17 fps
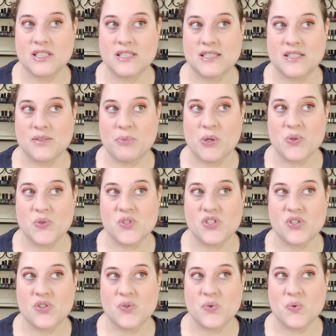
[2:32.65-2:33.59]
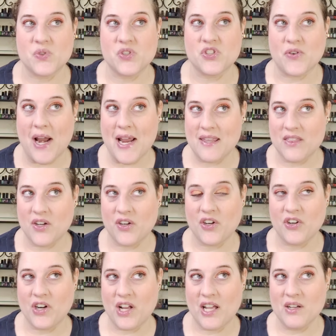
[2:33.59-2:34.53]
It's supposed to strengthen
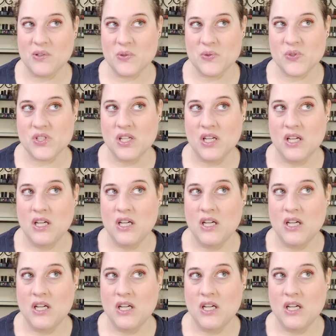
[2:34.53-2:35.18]
your nails,